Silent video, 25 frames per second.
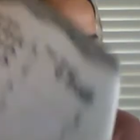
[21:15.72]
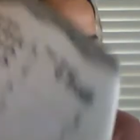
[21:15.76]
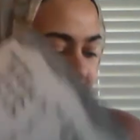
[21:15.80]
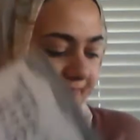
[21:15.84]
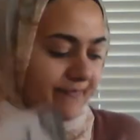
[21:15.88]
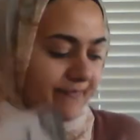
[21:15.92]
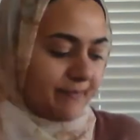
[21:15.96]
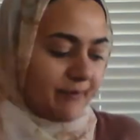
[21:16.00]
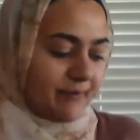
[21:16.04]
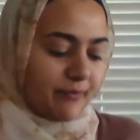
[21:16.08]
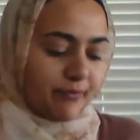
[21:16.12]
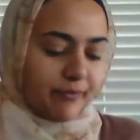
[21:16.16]

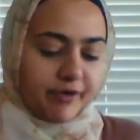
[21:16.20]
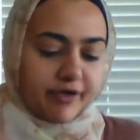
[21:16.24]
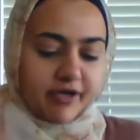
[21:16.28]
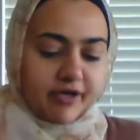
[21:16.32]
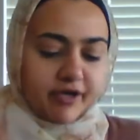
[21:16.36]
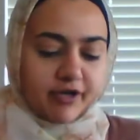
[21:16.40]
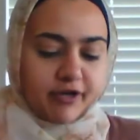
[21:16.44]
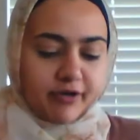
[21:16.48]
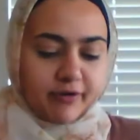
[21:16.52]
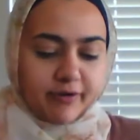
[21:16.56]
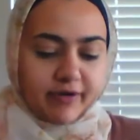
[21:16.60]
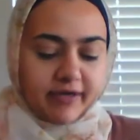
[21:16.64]
But we're not
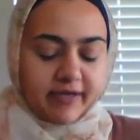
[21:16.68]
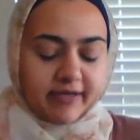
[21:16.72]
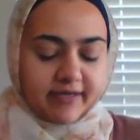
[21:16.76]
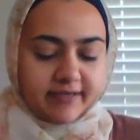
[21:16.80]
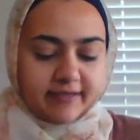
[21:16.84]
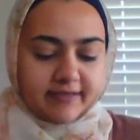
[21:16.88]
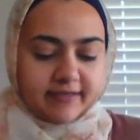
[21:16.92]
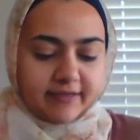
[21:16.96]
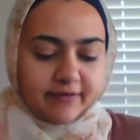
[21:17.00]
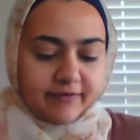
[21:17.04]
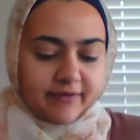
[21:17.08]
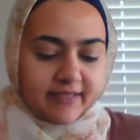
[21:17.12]
coding it,
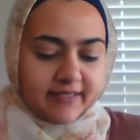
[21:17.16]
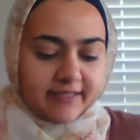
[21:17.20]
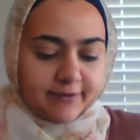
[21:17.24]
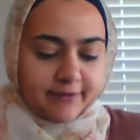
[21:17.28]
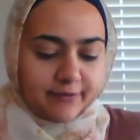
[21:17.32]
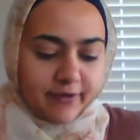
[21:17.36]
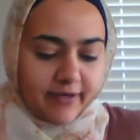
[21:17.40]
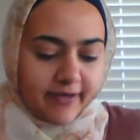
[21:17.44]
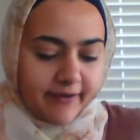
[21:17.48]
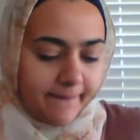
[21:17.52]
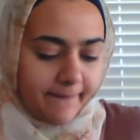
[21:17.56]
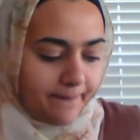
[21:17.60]
so that's okay.
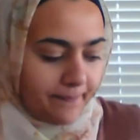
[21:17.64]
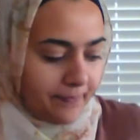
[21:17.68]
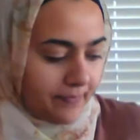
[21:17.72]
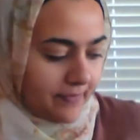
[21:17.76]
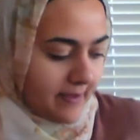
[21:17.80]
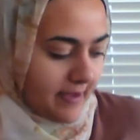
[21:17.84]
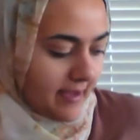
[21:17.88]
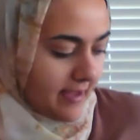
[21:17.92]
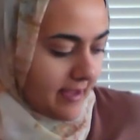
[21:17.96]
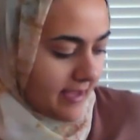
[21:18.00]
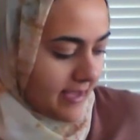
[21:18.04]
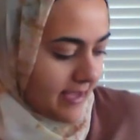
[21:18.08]

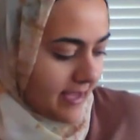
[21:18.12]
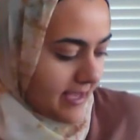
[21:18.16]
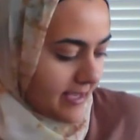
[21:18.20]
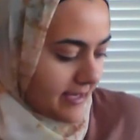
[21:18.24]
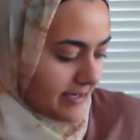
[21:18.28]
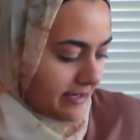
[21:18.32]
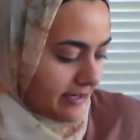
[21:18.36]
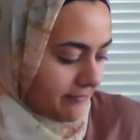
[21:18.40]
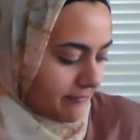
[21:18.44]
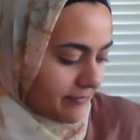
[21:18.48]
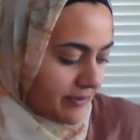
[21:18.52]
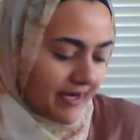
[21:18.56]

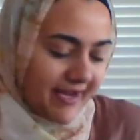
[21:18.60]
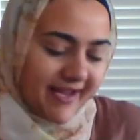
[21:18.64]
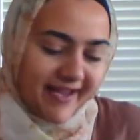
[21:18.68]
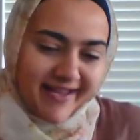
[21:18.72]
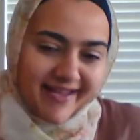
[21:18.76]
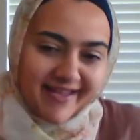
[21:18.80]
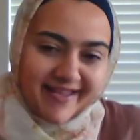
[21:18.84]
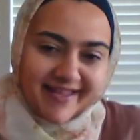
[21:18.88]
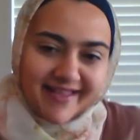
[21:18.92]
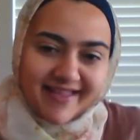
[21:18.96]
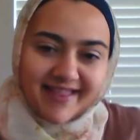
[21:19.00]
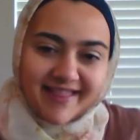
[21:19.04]
Number 8,
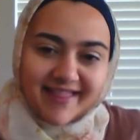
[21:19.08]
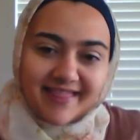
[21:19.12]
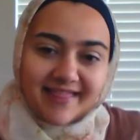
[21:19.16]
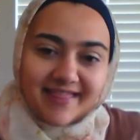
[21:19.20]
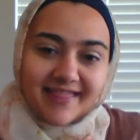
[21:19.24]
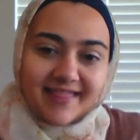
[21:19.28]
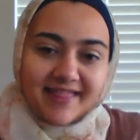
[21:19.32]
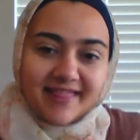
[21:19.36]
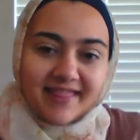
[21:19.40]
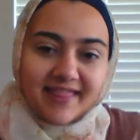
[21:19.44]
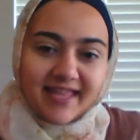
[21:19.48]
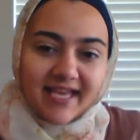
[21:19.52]

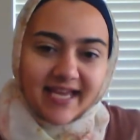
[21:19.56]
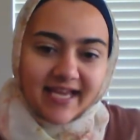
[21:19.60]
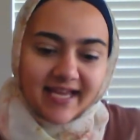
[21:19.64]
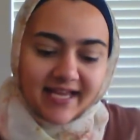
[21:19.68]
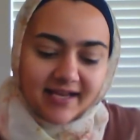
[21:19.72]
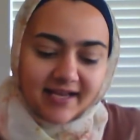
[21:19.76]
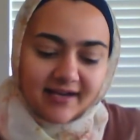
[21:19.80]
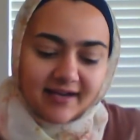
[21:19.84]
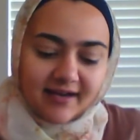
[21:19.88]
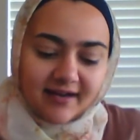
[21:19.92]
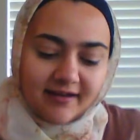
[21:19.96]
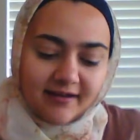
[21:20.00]

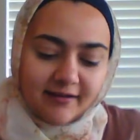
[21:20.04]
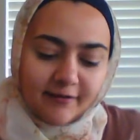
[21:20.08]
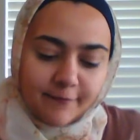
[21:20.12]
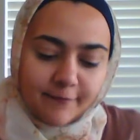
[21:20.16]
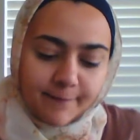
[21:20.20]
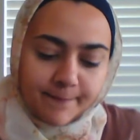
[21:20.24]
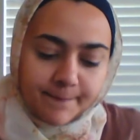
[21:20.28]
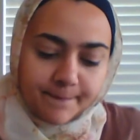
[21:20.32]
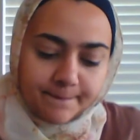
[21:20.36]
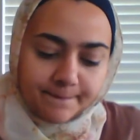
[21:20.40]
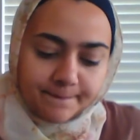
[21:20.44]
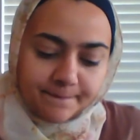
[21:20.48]
then.
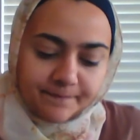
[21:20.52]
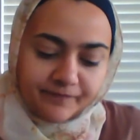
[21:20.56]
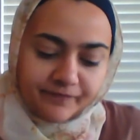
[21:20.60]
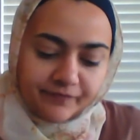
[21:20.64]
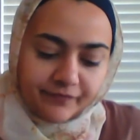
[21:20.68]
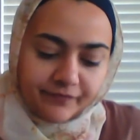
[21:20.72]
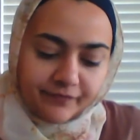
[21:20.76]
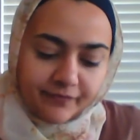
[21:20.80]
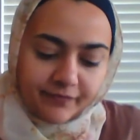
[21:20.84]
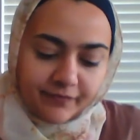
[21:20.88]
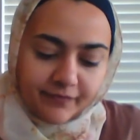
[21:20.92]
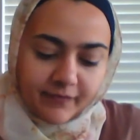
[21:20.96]

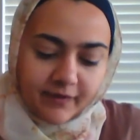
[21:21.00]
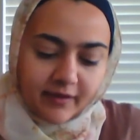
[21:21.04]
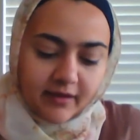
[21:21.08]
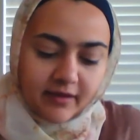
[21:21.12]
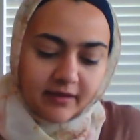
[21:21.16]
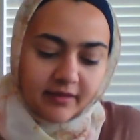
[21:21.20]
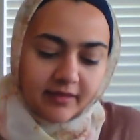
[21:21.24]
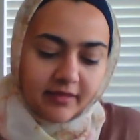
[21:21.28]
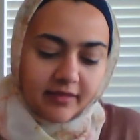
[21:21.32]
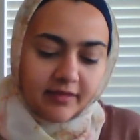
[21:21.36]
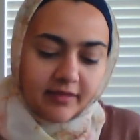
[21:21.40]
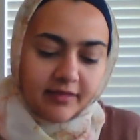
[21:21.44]

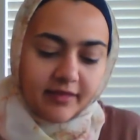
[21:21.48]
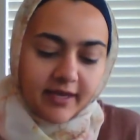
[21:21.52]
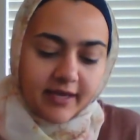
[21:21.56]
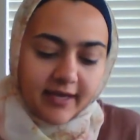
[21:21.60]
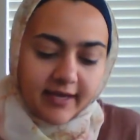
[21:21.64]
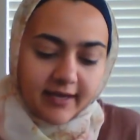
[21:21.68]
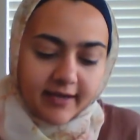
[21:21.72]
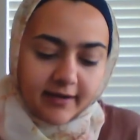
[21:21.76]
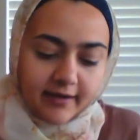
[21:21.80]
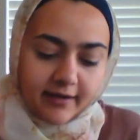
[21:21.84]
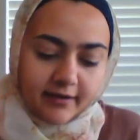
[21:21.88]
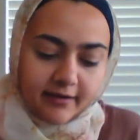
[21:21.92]

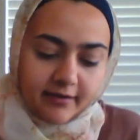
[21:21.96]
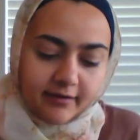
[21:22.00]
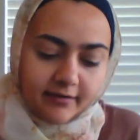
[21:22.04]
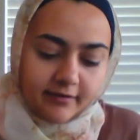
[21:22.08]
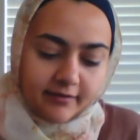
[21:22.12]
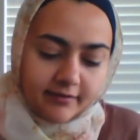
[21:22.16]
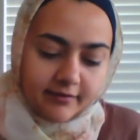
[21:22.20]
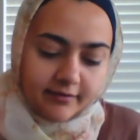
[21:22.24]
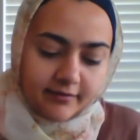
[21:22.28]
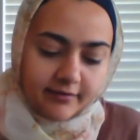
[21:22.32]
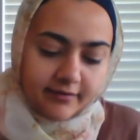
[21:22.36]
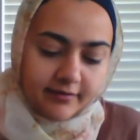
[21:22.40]
Then.
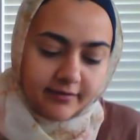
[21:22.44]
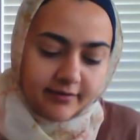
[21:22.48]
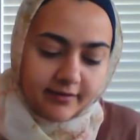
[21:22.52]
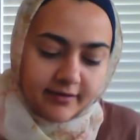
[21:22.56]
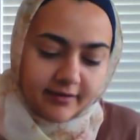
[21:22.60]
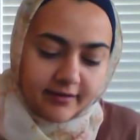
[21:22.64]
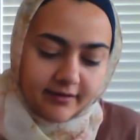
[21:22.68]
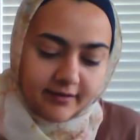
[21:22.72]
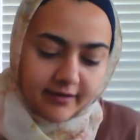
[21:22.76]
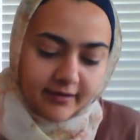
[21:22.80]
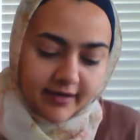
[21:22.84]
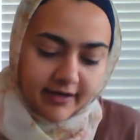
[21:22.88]

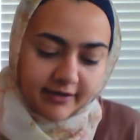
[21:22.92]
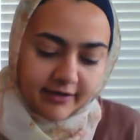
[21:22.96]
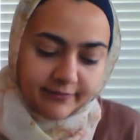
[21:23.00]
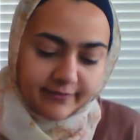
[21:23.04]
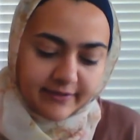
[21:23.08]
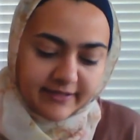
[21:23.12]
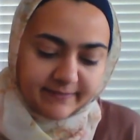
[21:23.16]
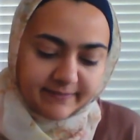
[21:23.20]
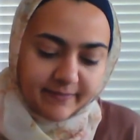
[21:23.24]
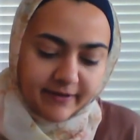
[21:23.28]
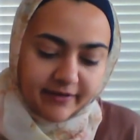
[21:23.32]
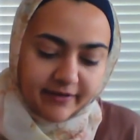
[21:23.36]
How do we
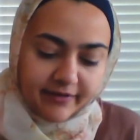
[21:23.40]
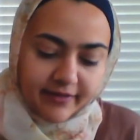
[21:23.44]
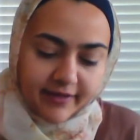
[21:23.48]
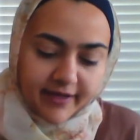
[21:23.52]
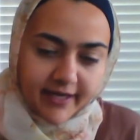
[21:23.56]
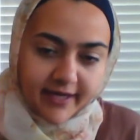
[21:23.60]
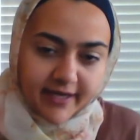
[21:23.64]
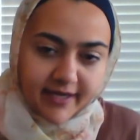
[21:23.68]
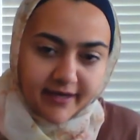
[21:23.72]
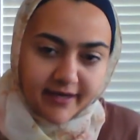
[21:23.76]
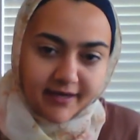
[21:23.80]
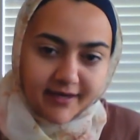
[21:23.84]
spell
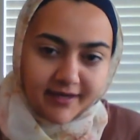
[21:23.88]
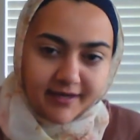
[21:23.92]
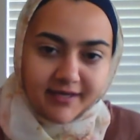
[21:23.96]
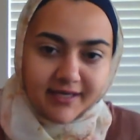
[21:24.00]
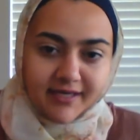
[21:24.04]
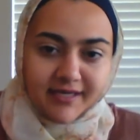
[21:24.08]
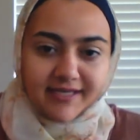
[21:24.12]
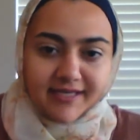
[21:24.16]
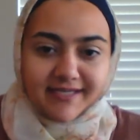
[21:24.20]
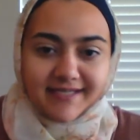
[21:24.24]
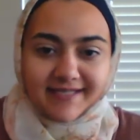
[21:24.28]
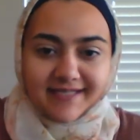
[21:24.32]
then?
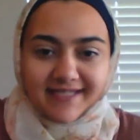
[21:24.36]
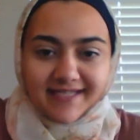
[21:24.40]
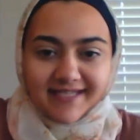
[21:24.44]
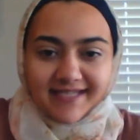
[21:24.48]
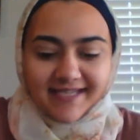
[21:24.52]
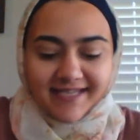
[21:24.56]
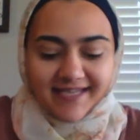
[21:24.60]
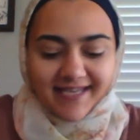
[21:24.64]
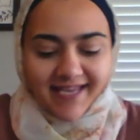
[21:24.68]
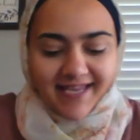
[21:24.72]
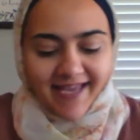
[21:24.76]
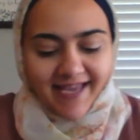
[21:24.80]

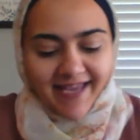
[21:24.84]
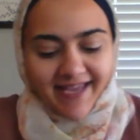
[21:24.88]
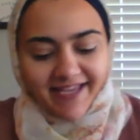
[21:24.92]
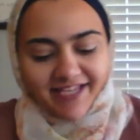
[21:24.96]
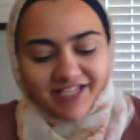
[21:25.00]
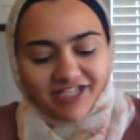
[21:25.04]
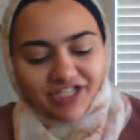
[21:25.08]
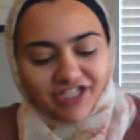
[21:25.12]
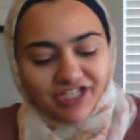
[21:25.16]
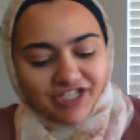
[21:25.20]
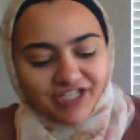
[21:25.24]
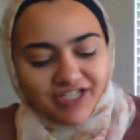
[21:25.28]

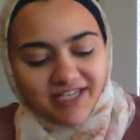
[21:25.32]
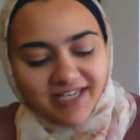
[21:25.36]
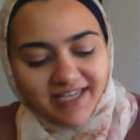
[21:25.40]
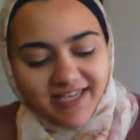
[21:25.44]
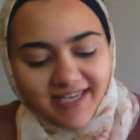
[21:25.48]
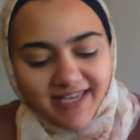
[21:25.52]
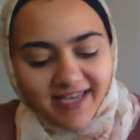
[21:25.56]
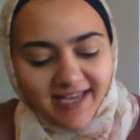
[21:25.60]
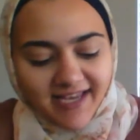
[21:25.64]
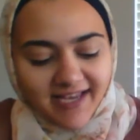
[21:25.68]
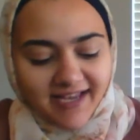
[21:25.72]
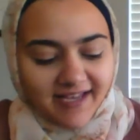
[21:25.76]

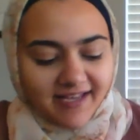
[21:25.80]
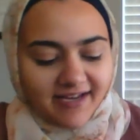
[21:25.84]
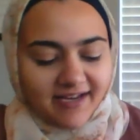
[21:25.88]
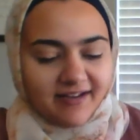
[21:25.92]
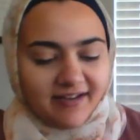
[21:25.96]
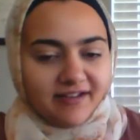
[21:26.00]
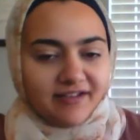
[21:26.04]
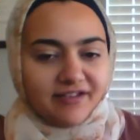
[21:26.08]
T-H-E-N.